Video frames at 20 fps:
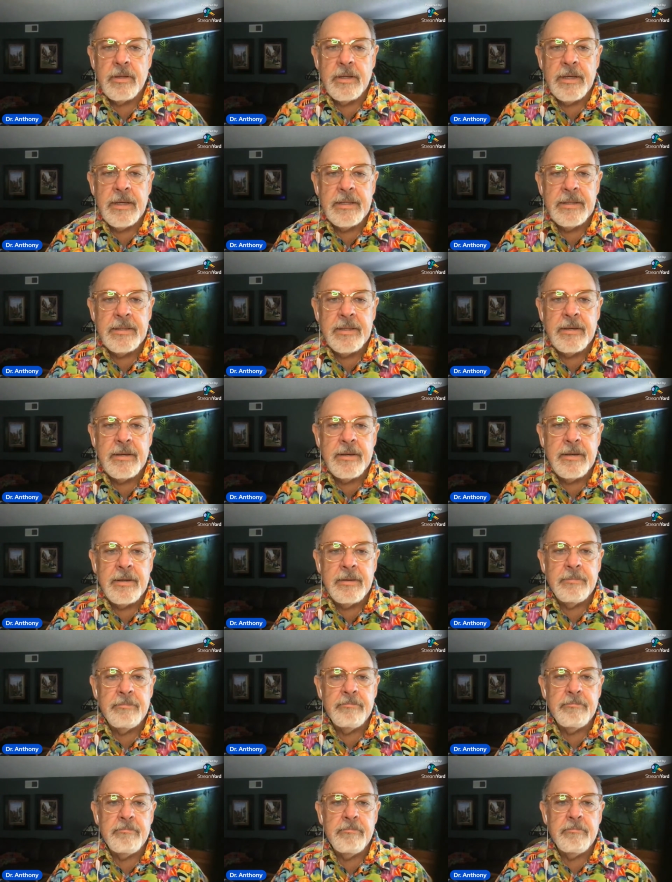in
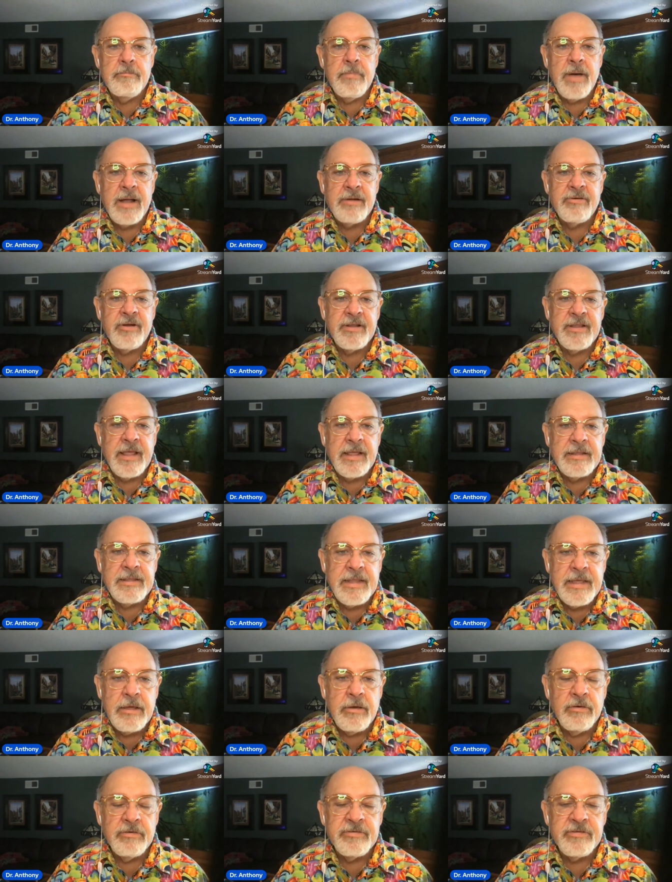the Madre de
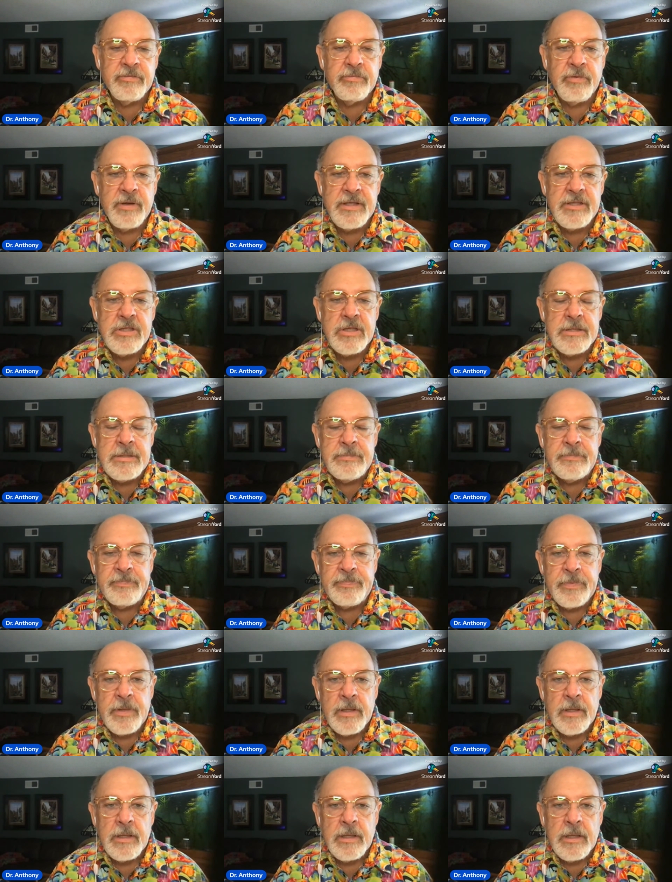Dios region.
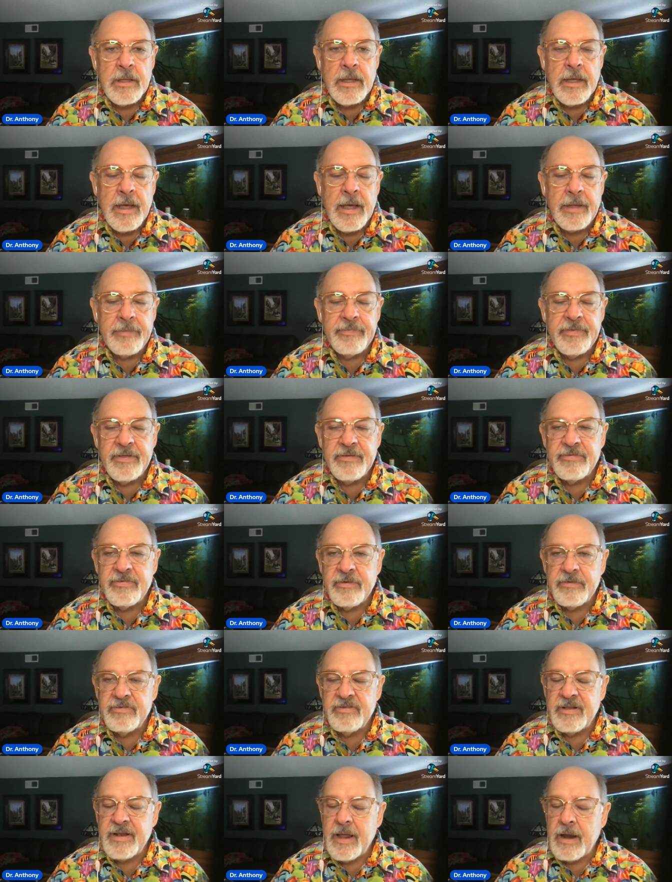This
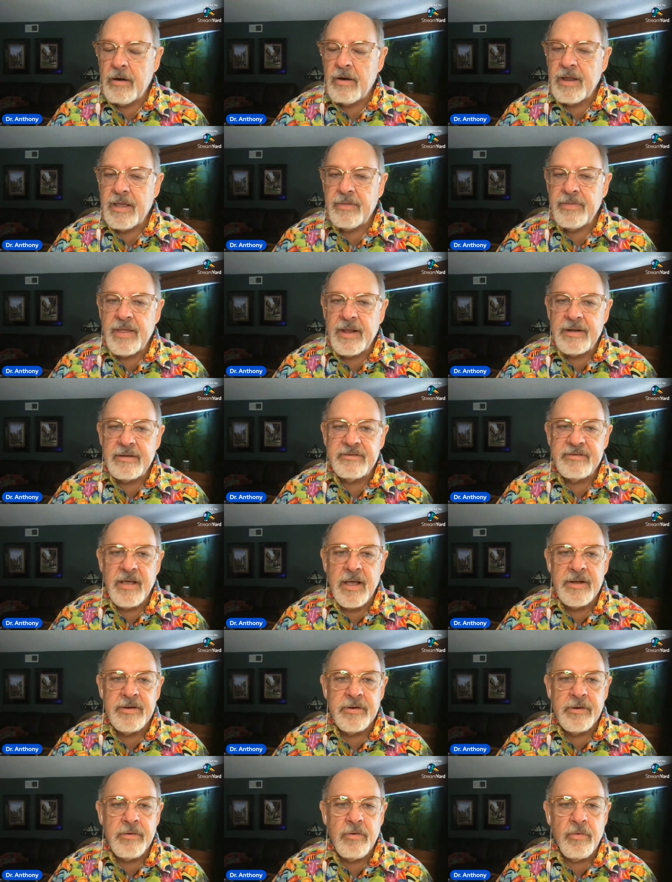is an area that is
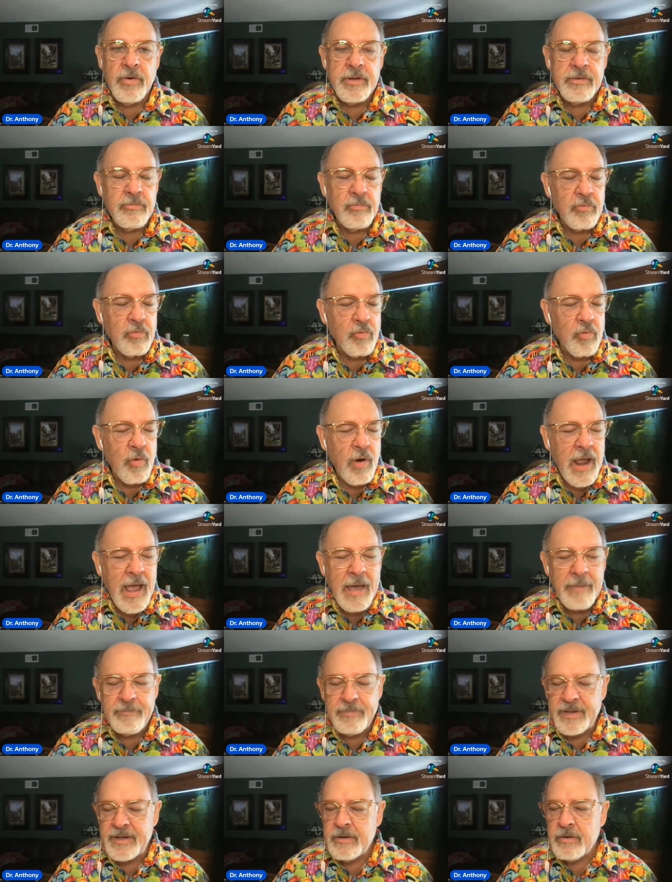undergoing
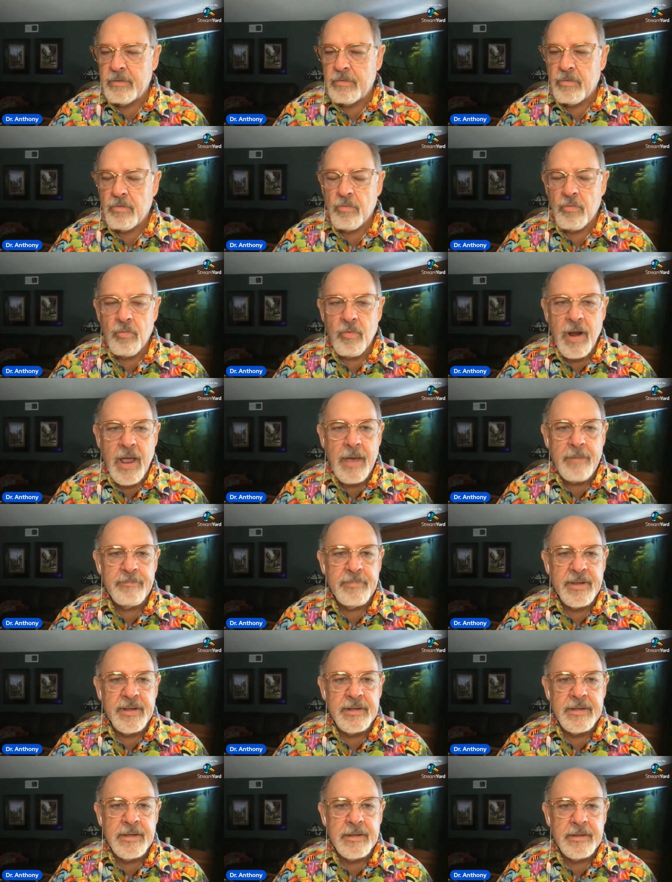rapid
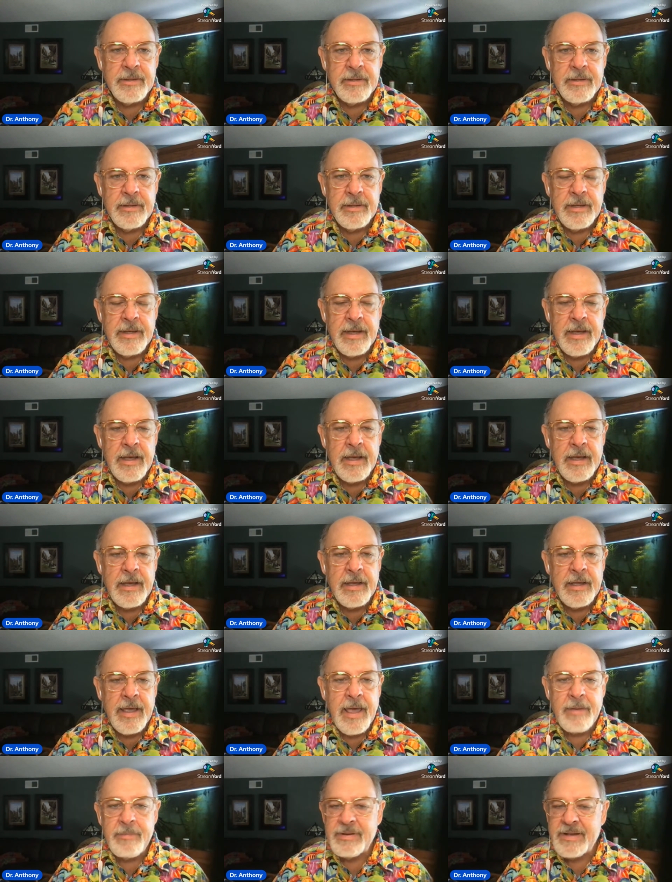
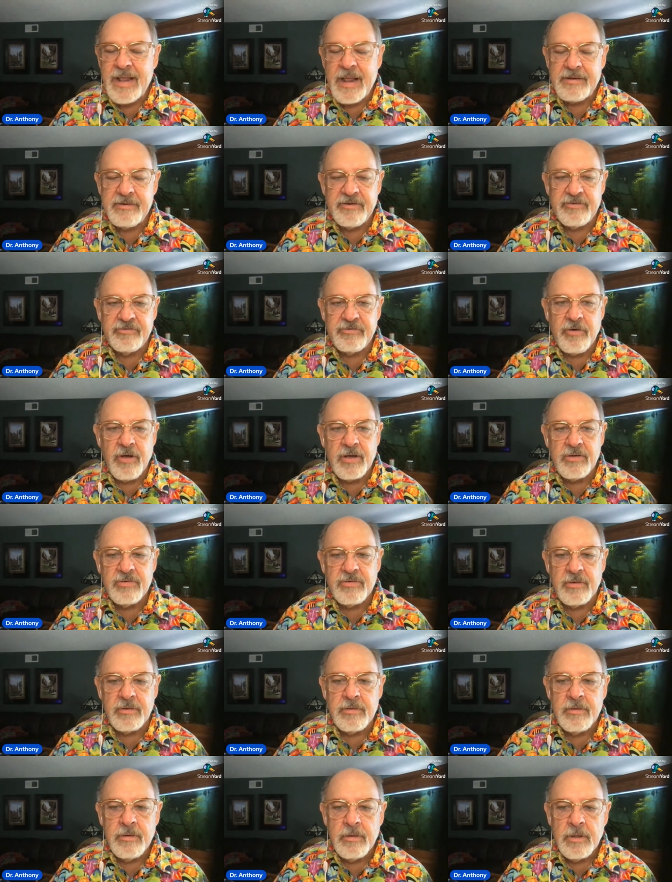habitat
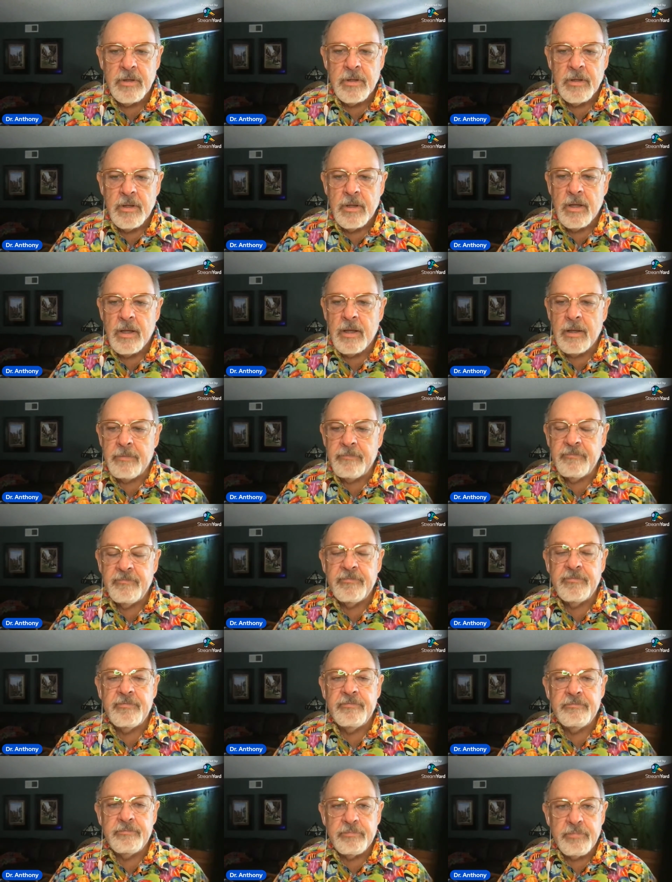destruction,
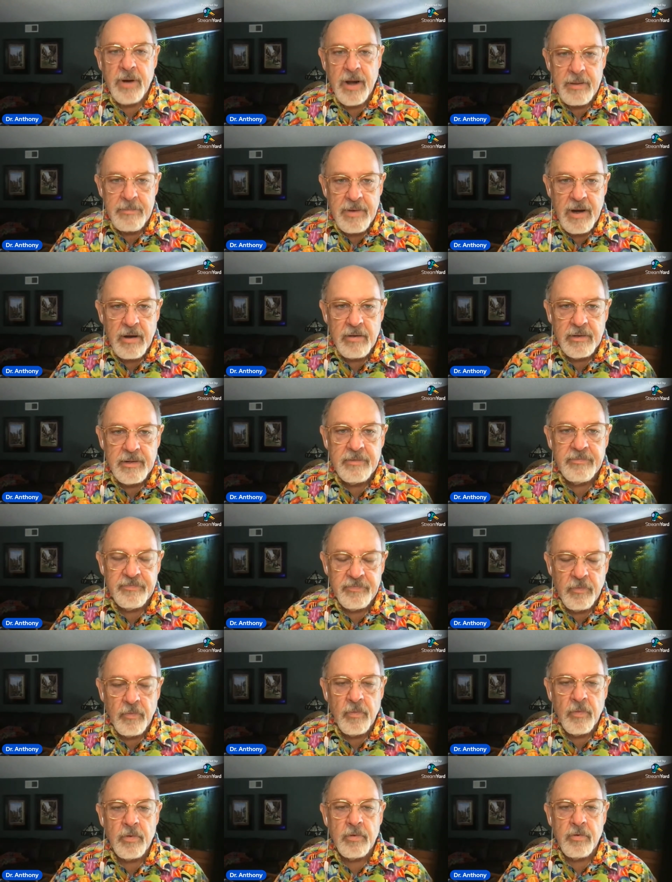primarily
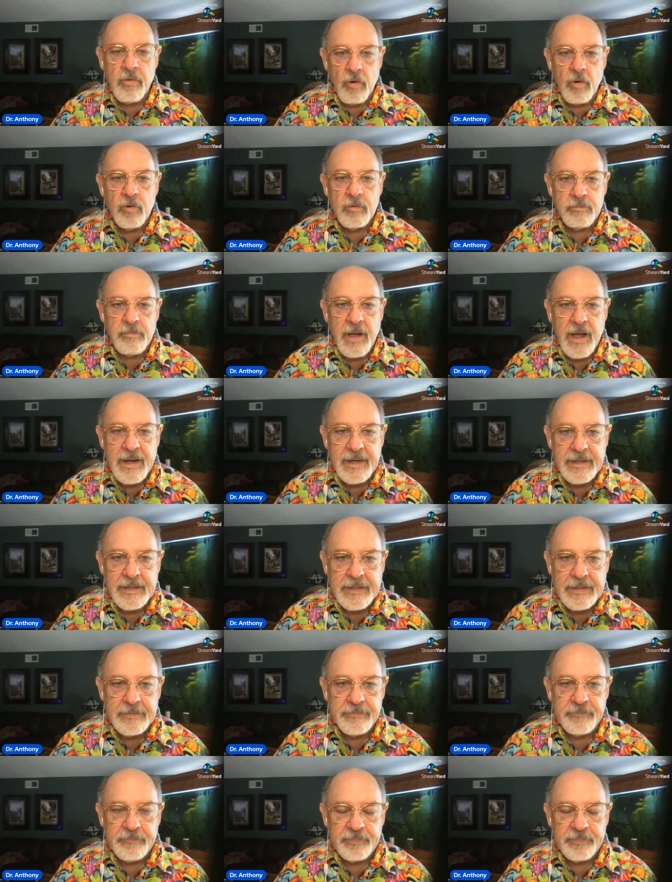for gold mining.